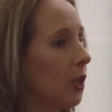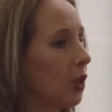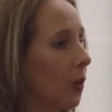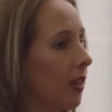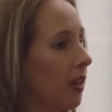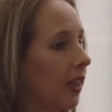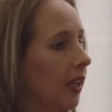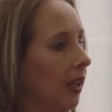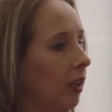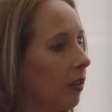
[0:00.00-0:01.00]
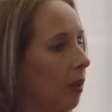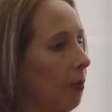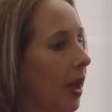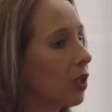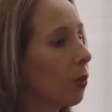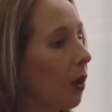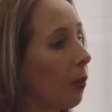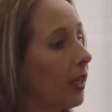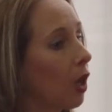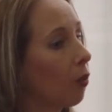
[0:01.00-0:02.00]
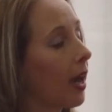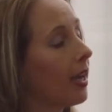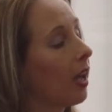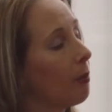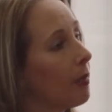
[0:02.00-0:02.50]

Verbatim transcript: so I think the, the best way we know right now to